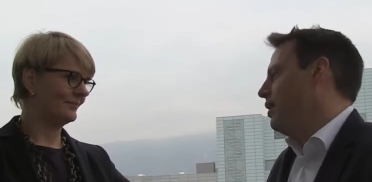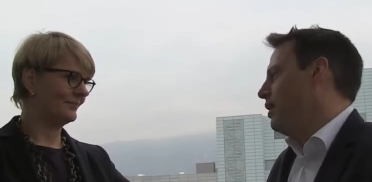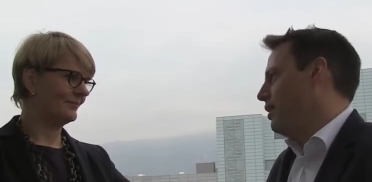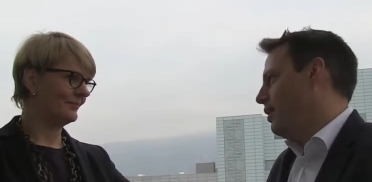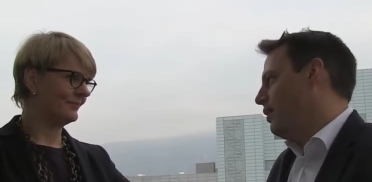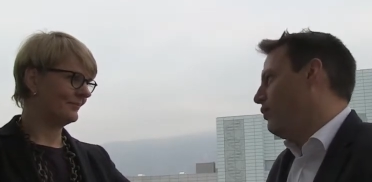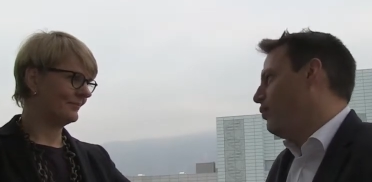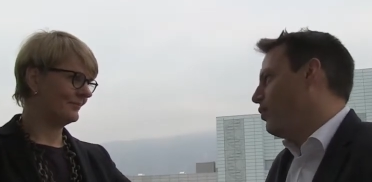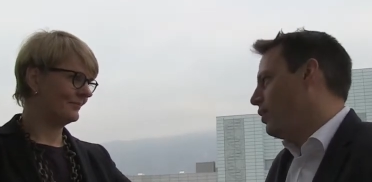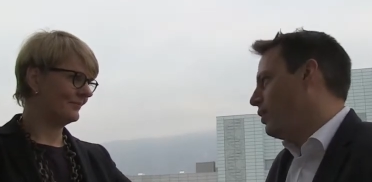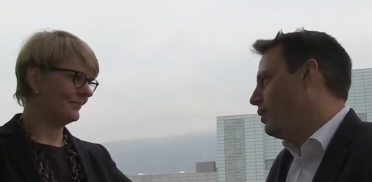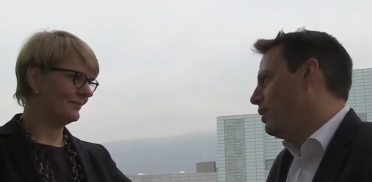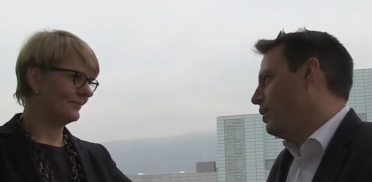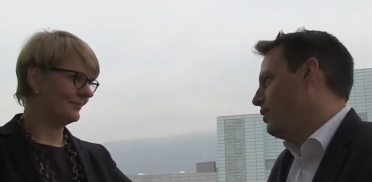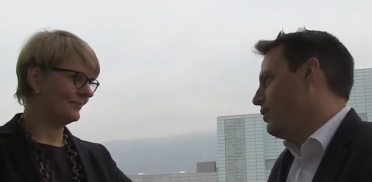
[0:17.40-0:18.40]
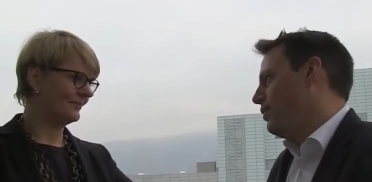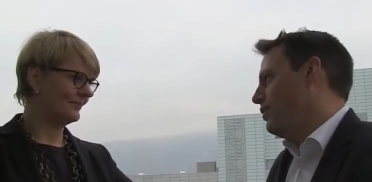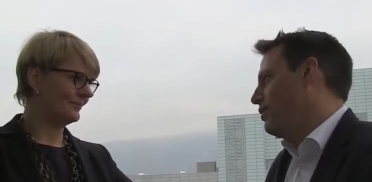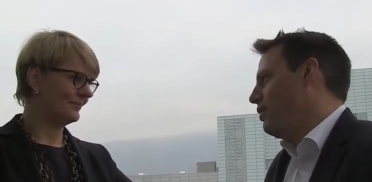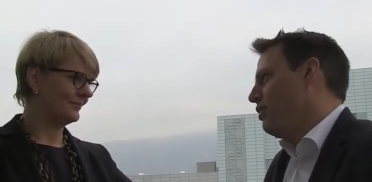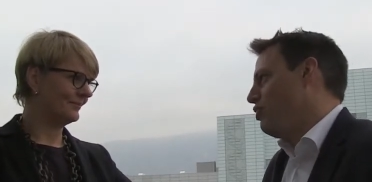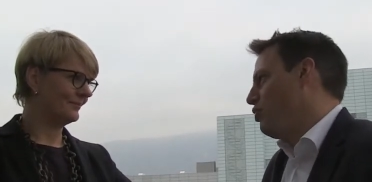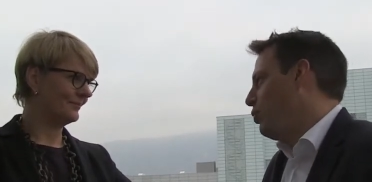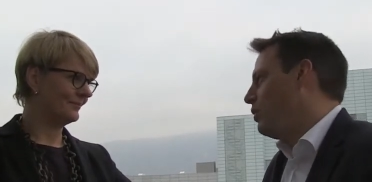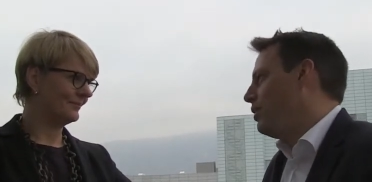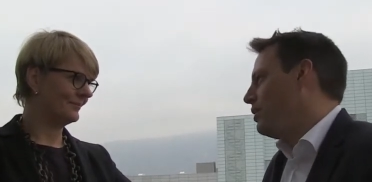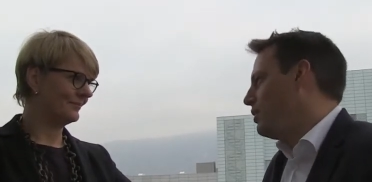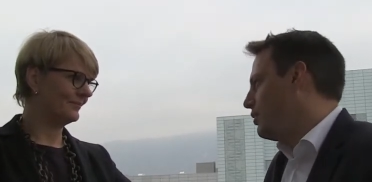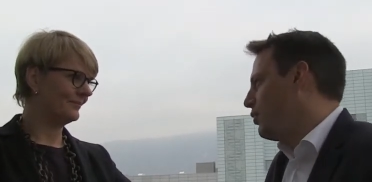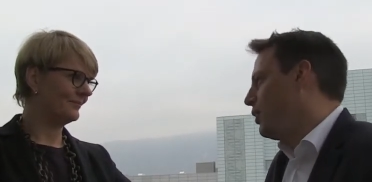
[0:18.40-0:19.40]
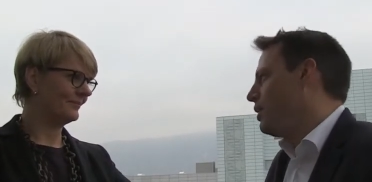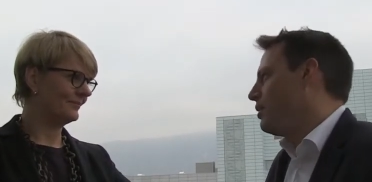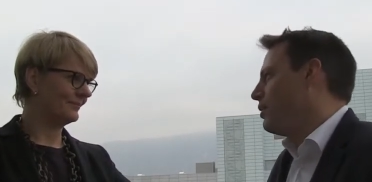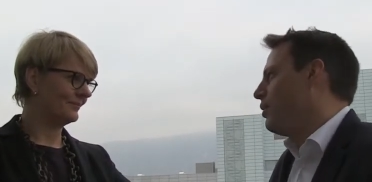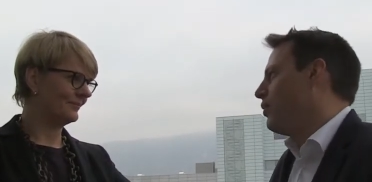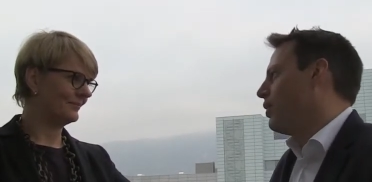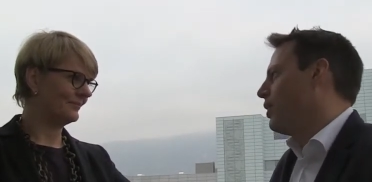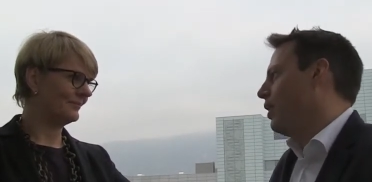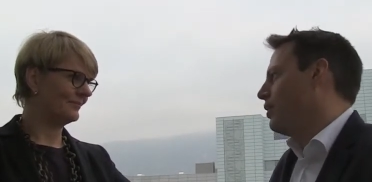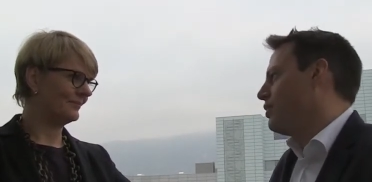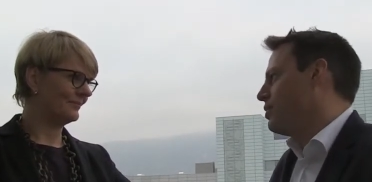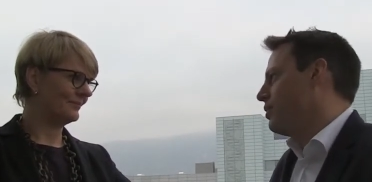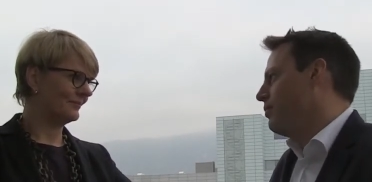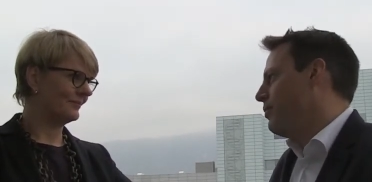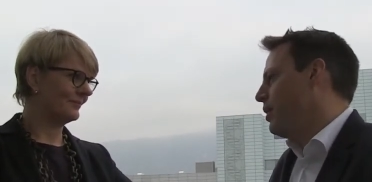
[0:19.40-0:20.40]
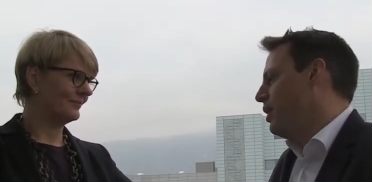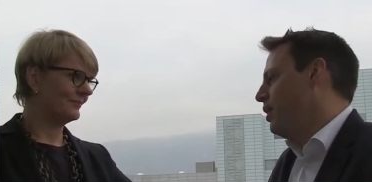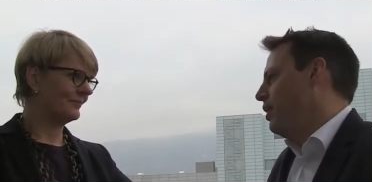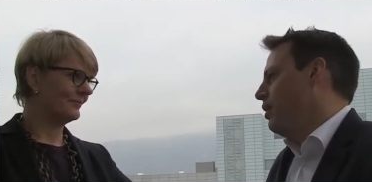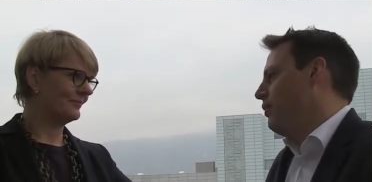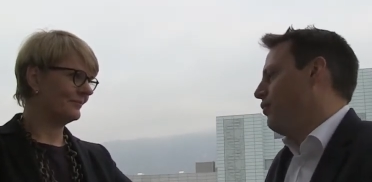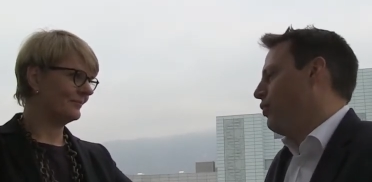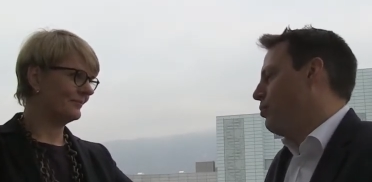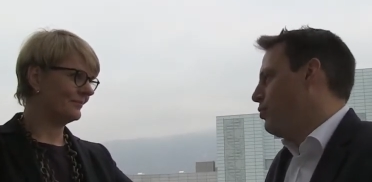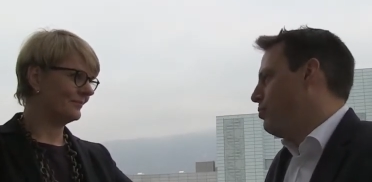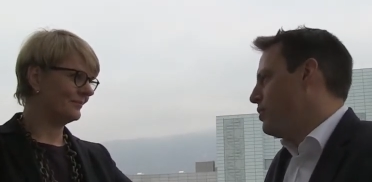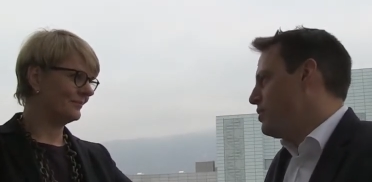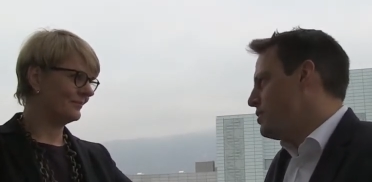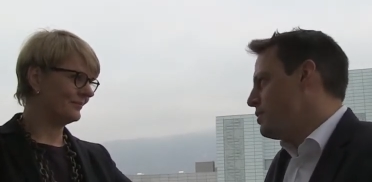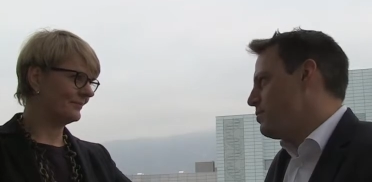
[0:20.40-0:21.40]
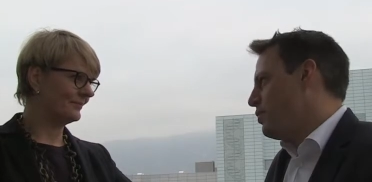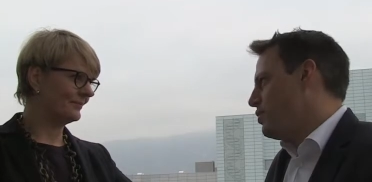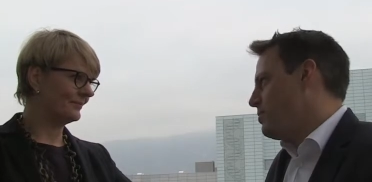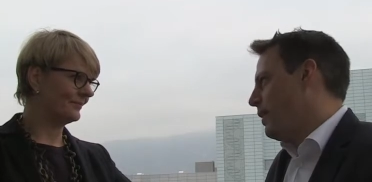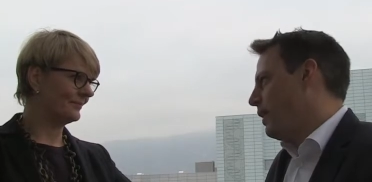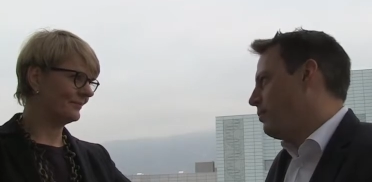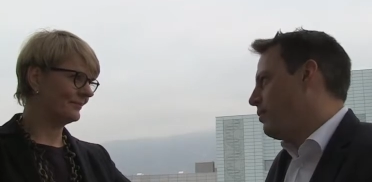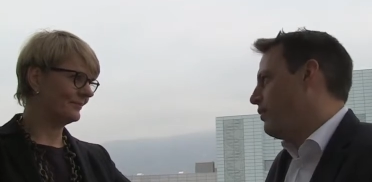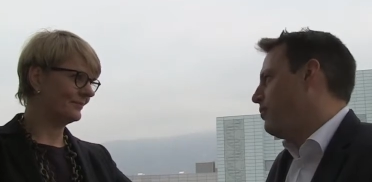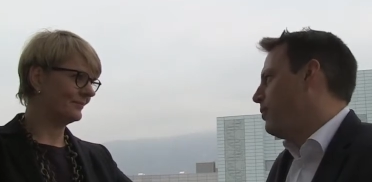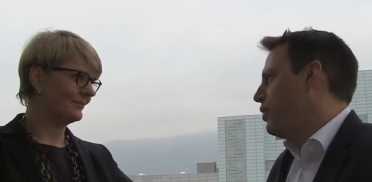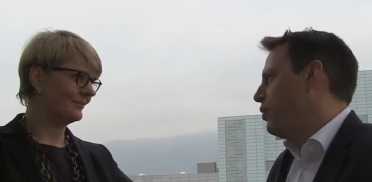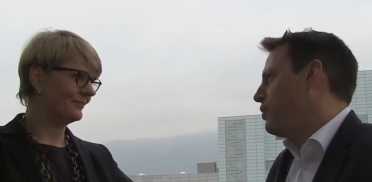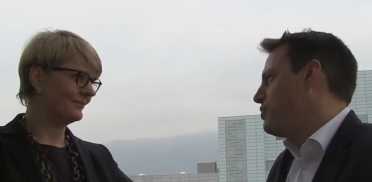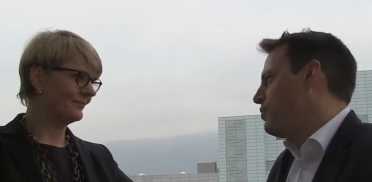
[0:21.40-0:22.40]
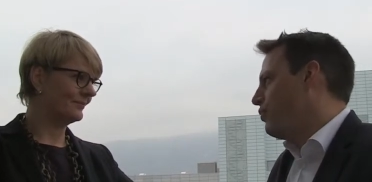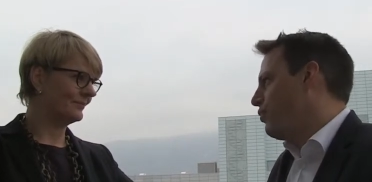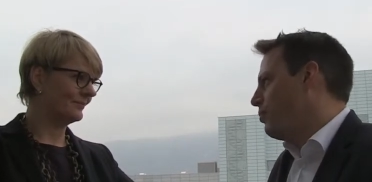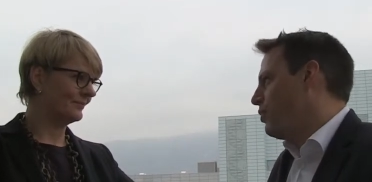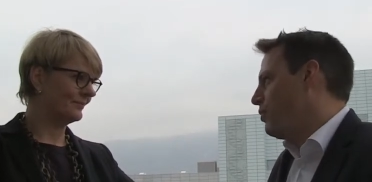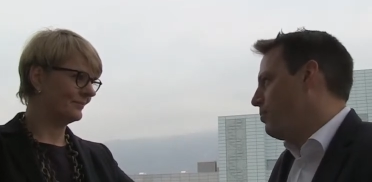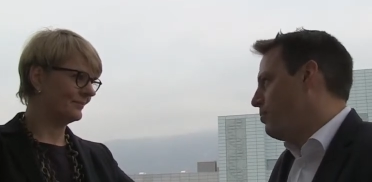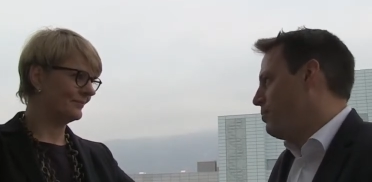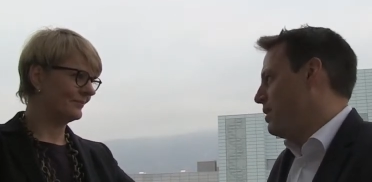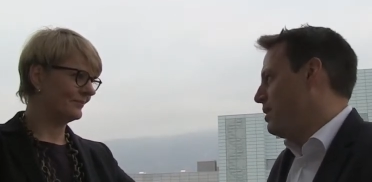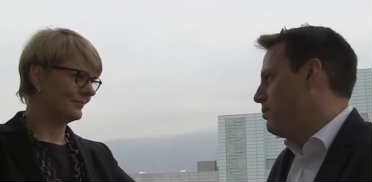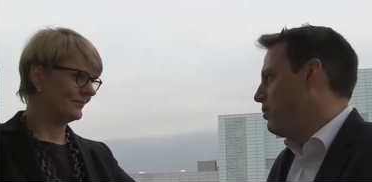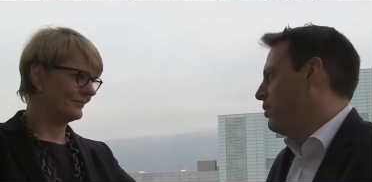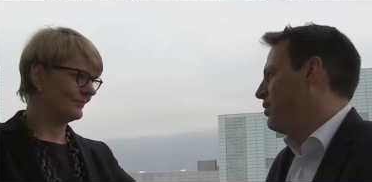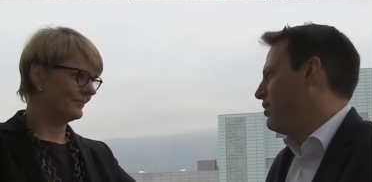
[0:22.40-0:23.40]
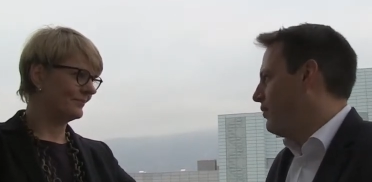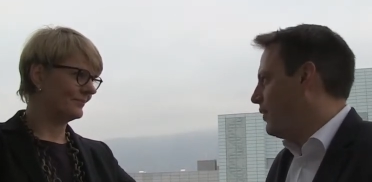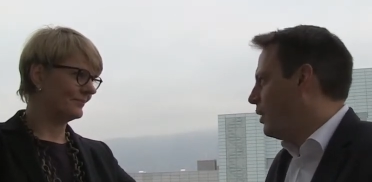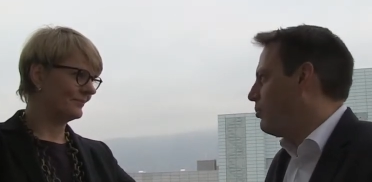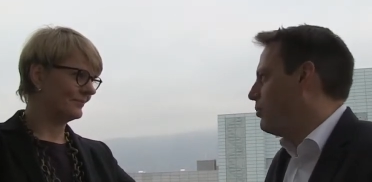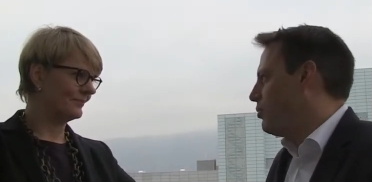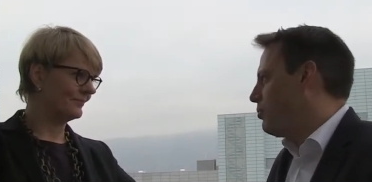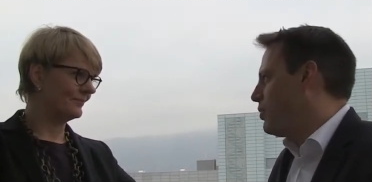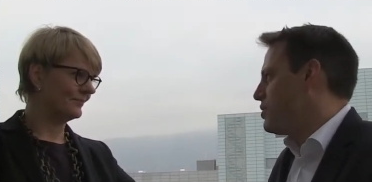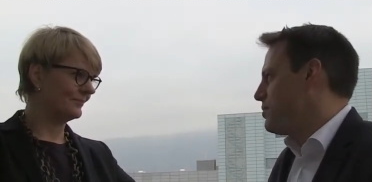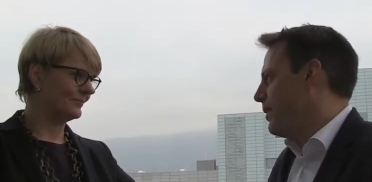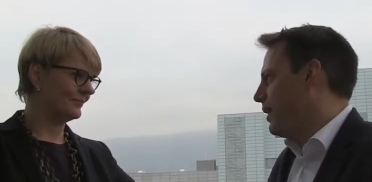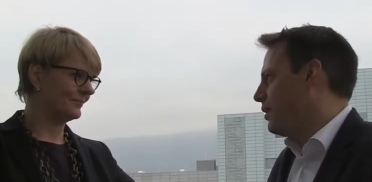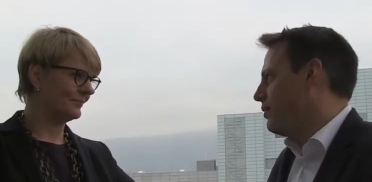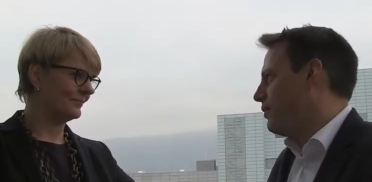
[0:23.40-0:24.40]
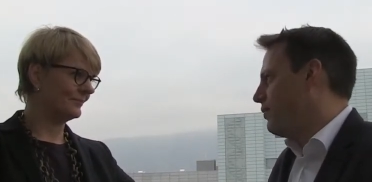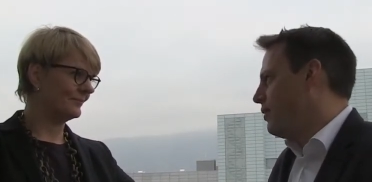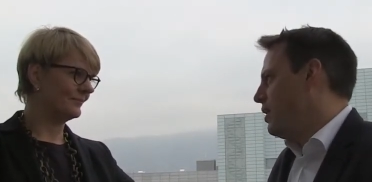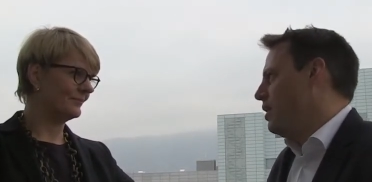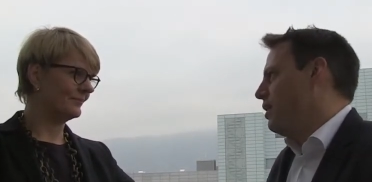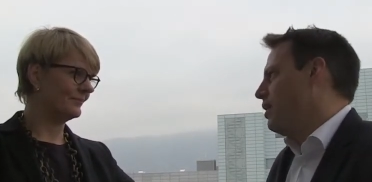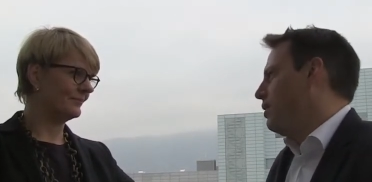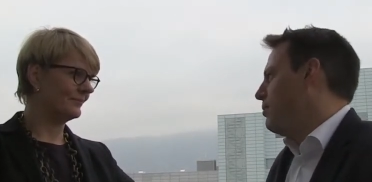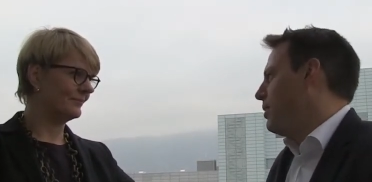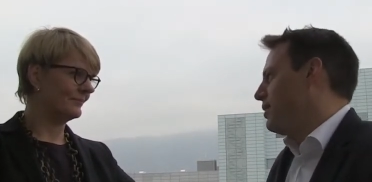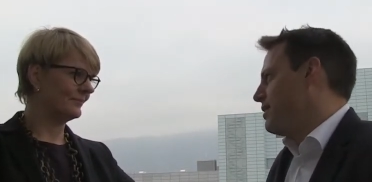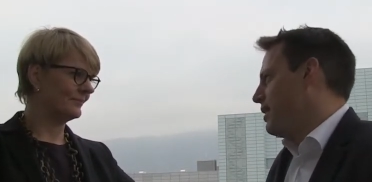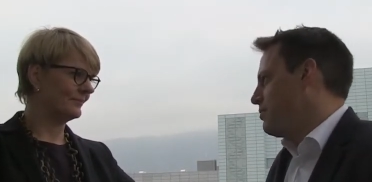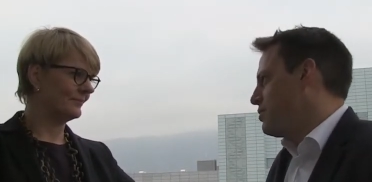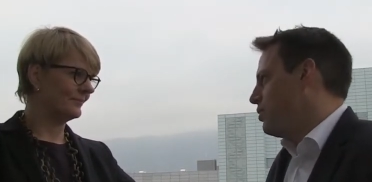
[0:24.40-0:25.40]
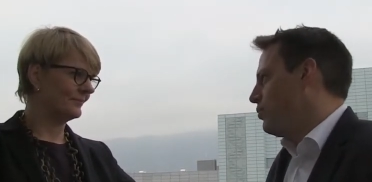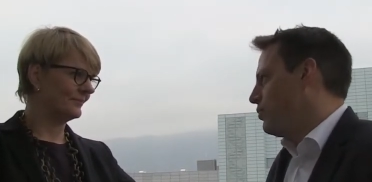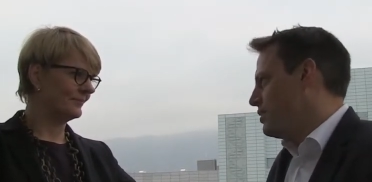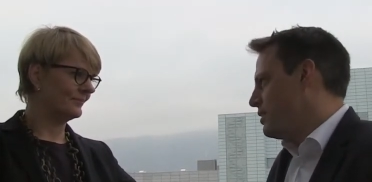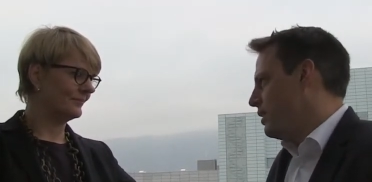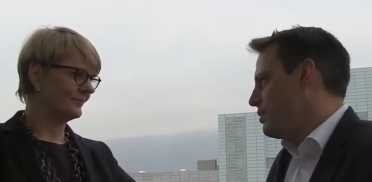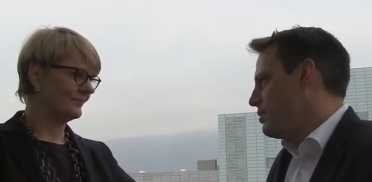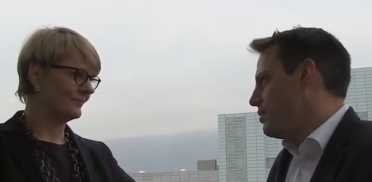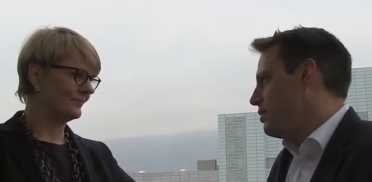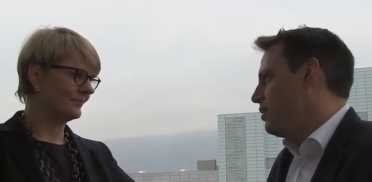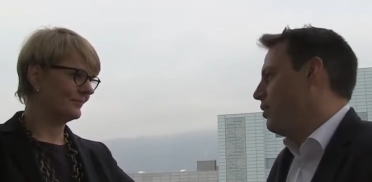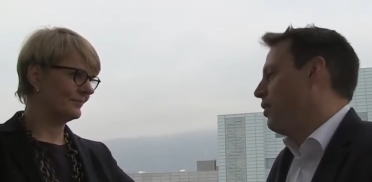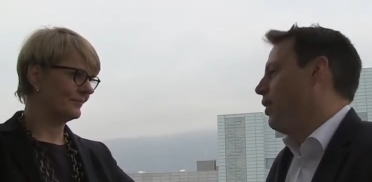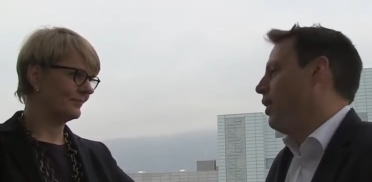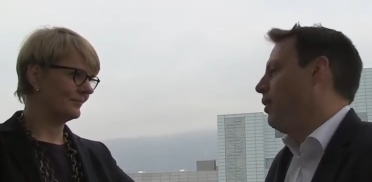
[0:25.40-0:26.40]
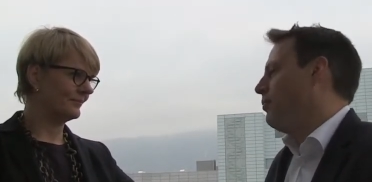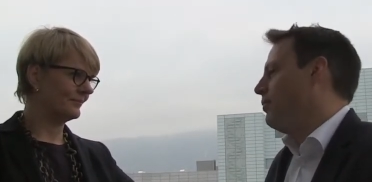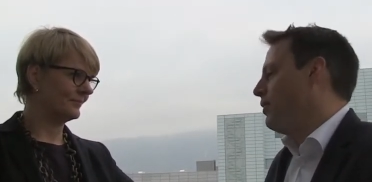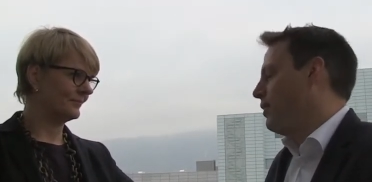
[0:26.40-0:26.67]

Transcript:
Speaker 1: and therefore it's totally ingrained in our culture. From a business perspective, but also from a people development perspective, it makes absolute sense. Um,